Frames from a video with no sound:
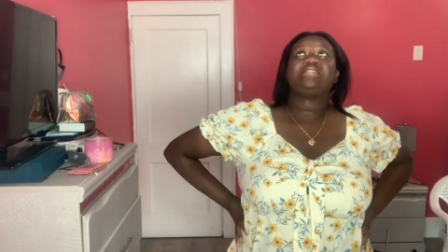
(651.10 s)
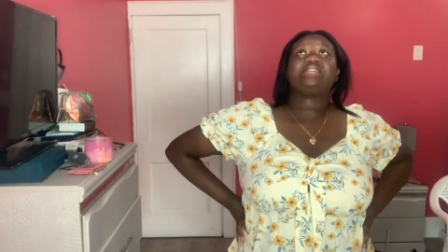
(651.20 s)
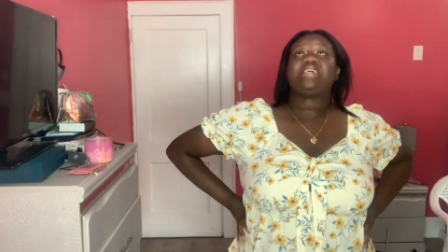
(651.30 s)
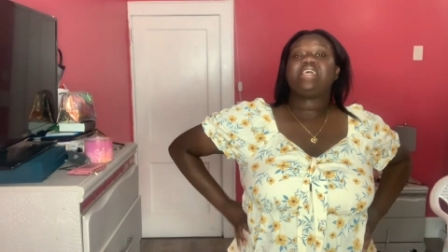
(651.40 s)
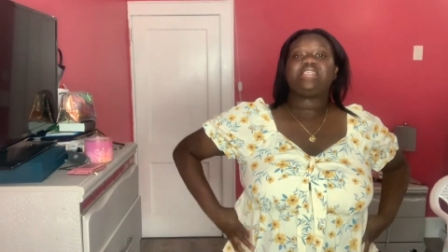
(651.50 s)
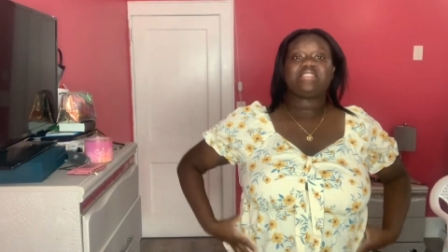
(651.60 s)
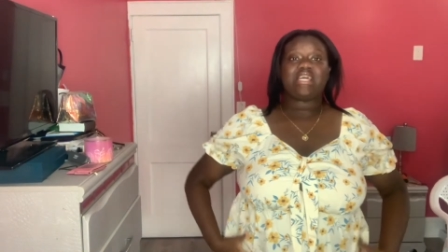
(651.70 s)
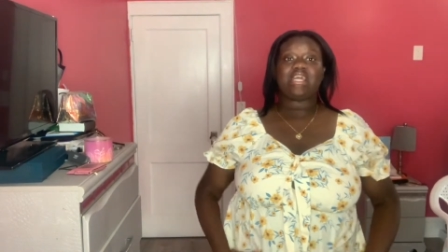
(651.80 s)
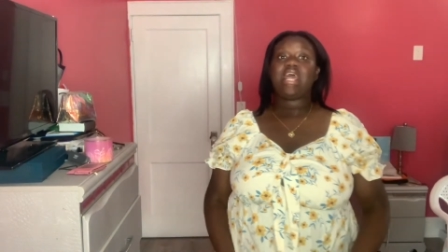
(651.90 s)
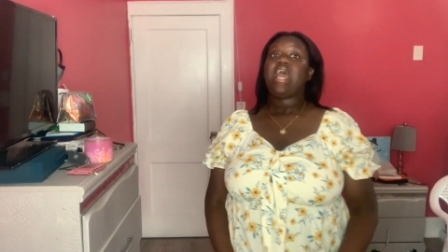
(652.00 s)
It's a 10 out of
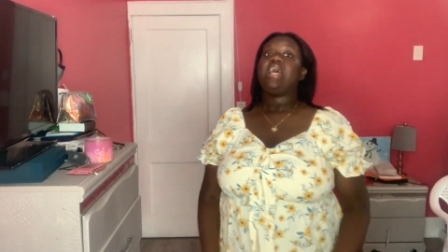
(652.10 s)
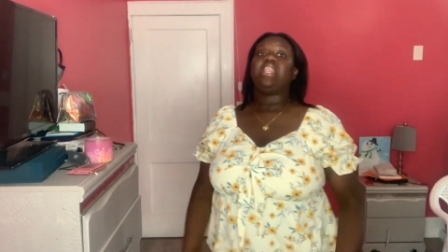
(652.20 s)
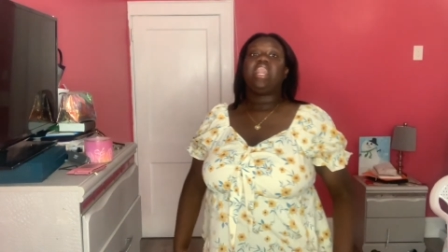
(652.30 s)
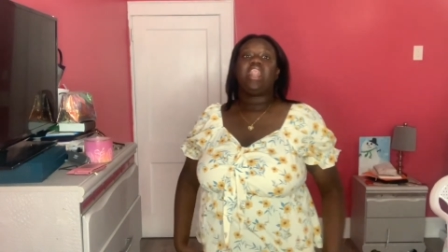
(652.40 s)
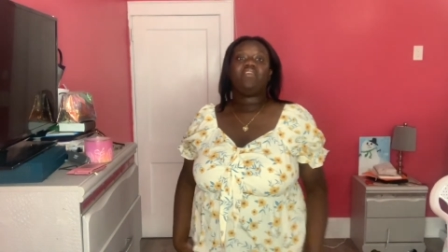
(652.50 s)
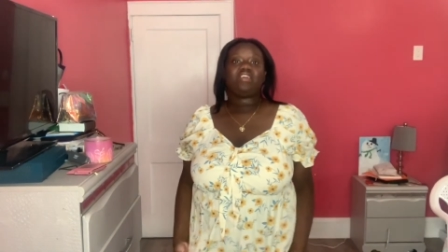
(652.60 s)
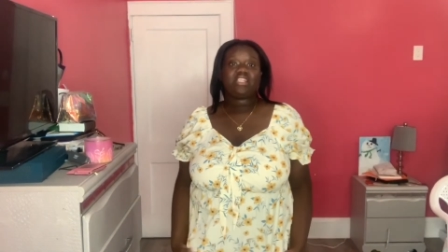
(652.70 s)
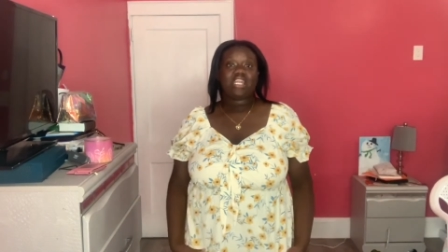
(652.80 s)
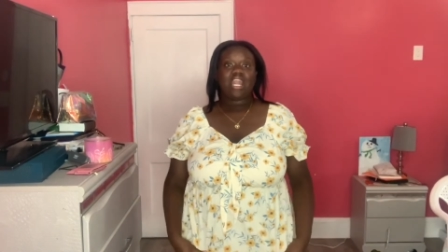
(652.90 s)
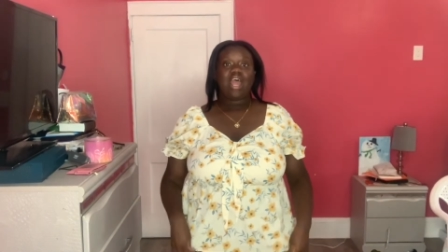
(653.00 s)
10. Loving
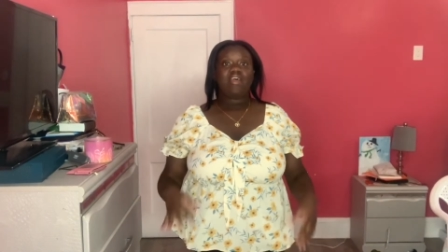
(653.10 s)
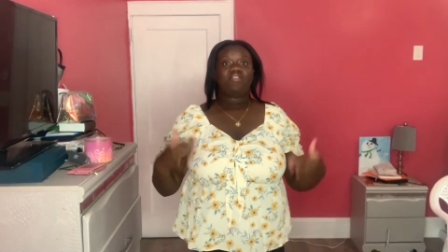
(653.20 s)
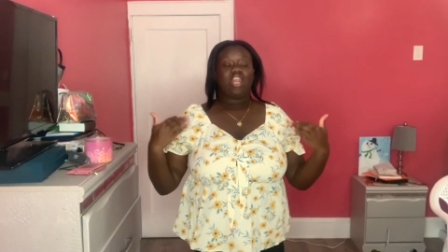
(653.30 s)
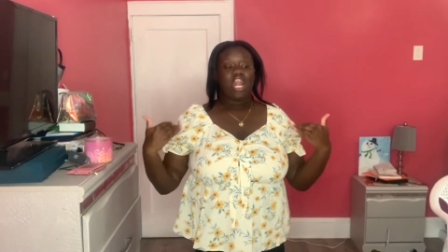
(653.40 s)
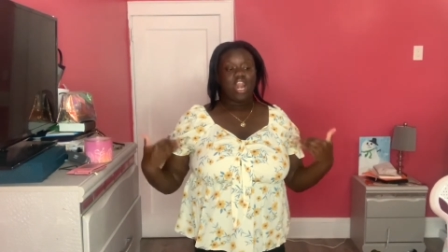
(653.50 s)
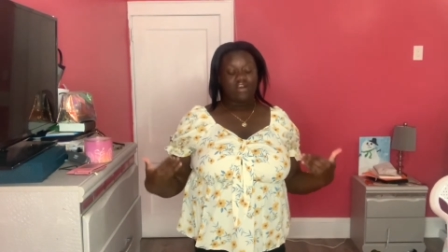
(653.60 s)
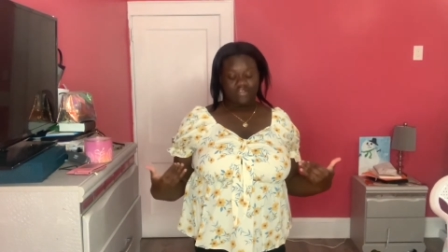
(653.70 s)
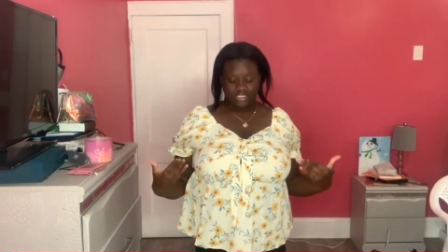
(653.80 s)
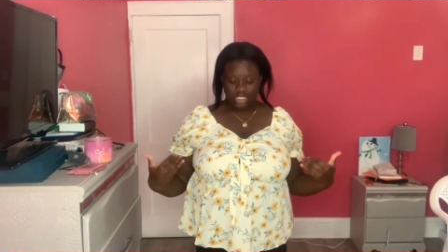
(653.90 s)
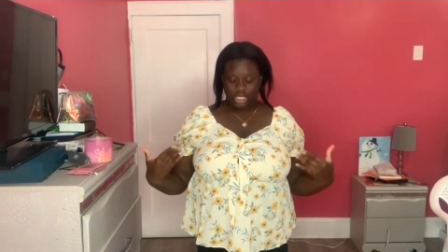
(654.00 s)
the length,
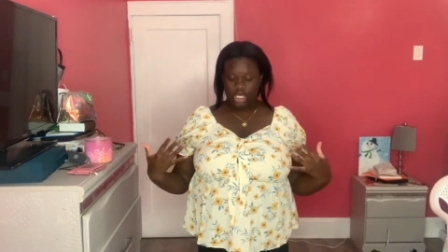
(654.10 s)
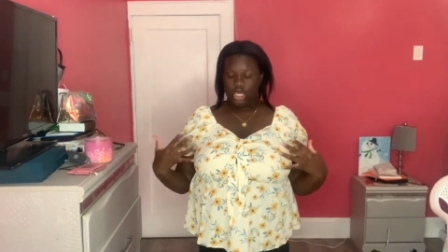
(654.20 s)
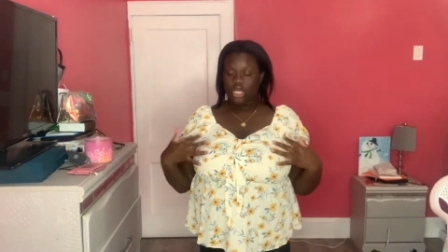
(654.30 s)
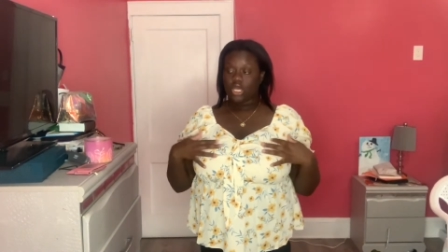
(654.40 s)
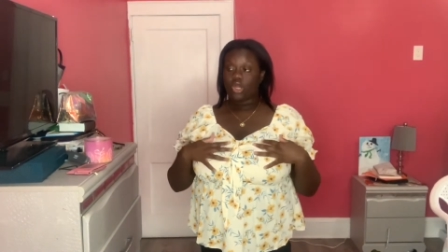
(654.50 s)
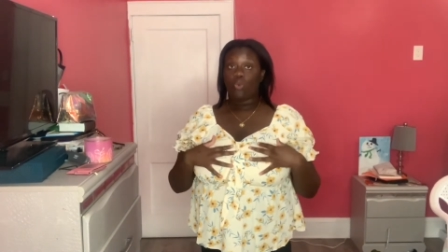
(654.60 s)
loving the look.